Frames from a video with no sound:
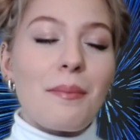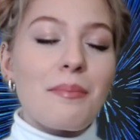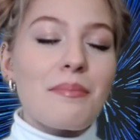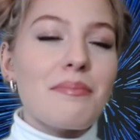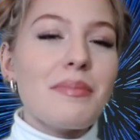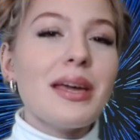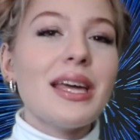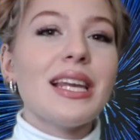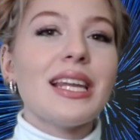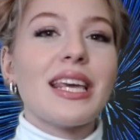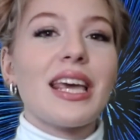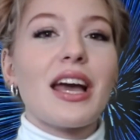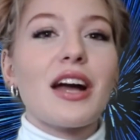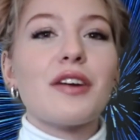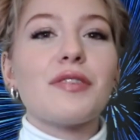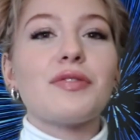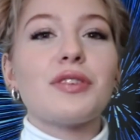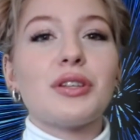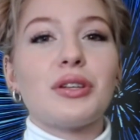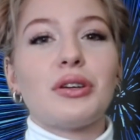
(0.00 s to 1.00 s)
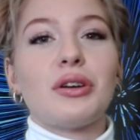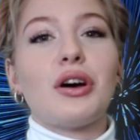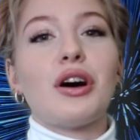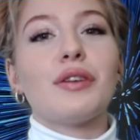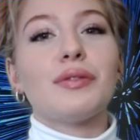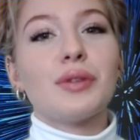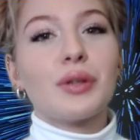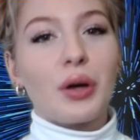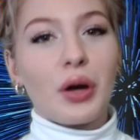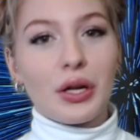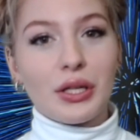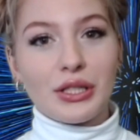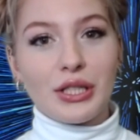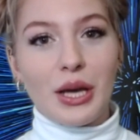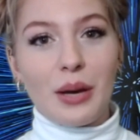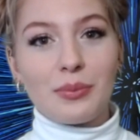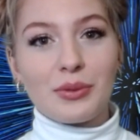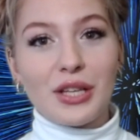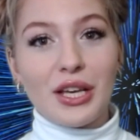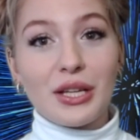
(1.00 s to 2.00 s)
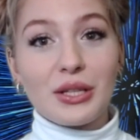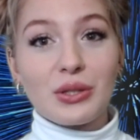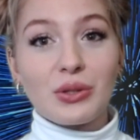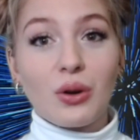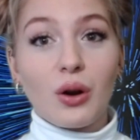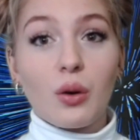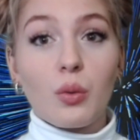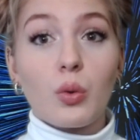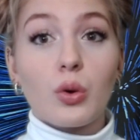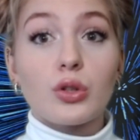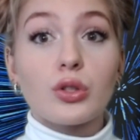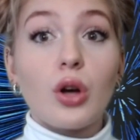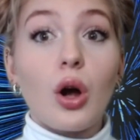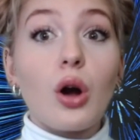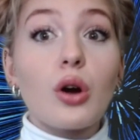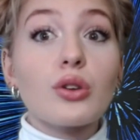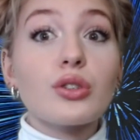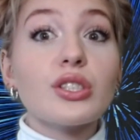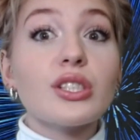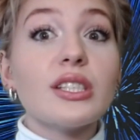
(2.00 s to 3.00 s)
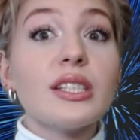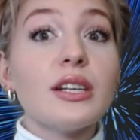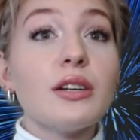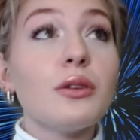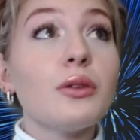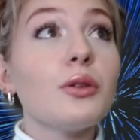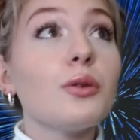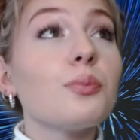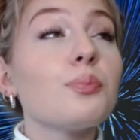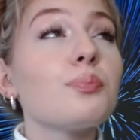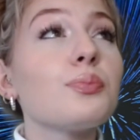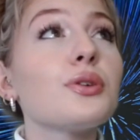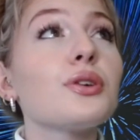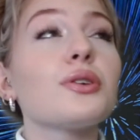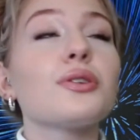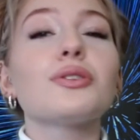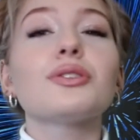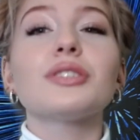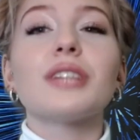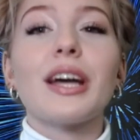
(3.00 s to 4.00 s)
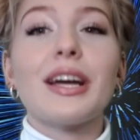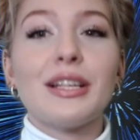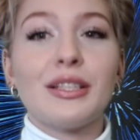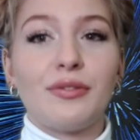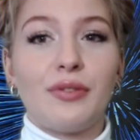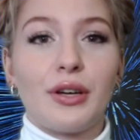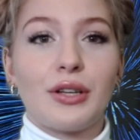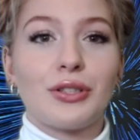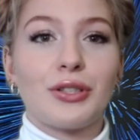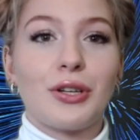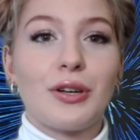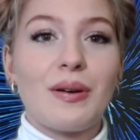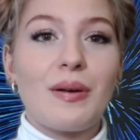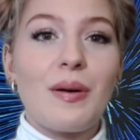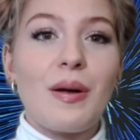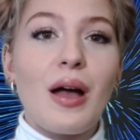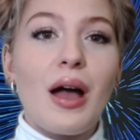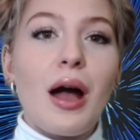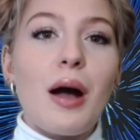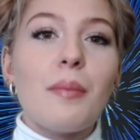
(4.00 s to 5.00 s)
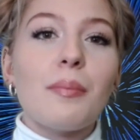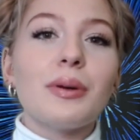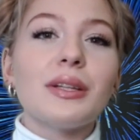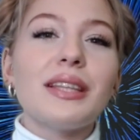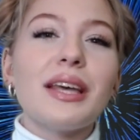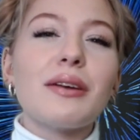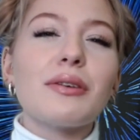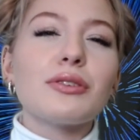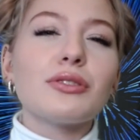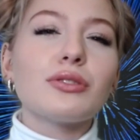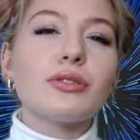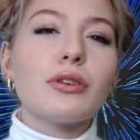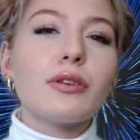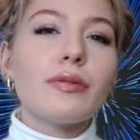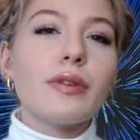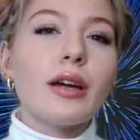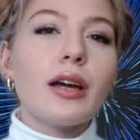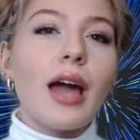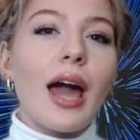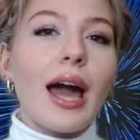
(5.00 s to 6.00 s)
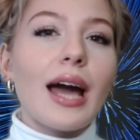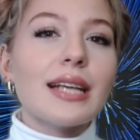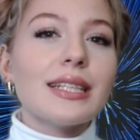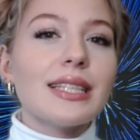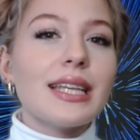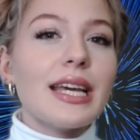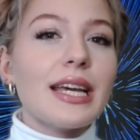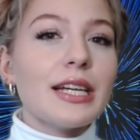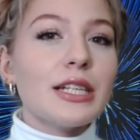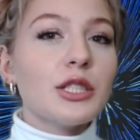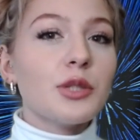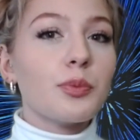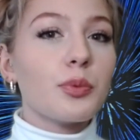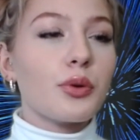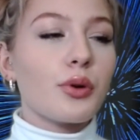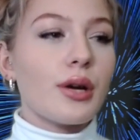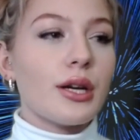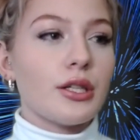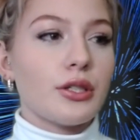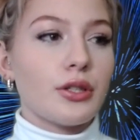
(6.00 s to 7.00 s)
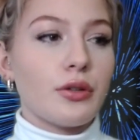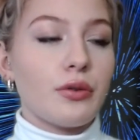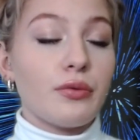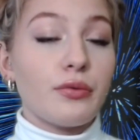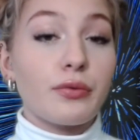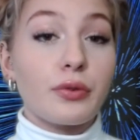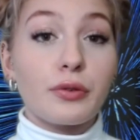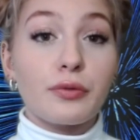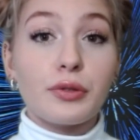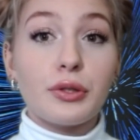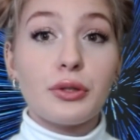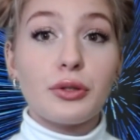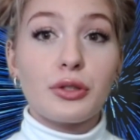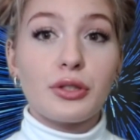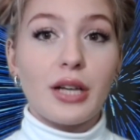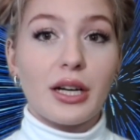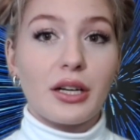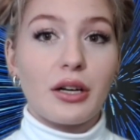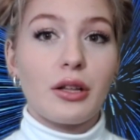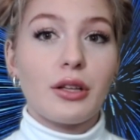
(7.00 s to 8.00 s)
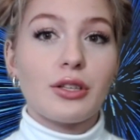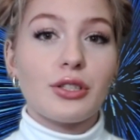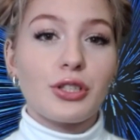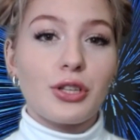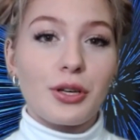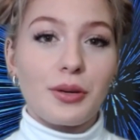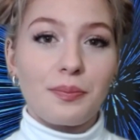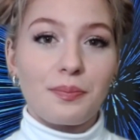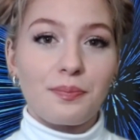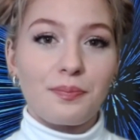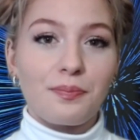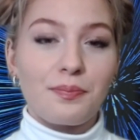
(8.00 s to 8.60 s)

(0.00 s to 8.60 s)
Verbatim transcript: Many of the novel concepts in Star Wars are still pure science fiction, but they are serving as the inspiration for future technology.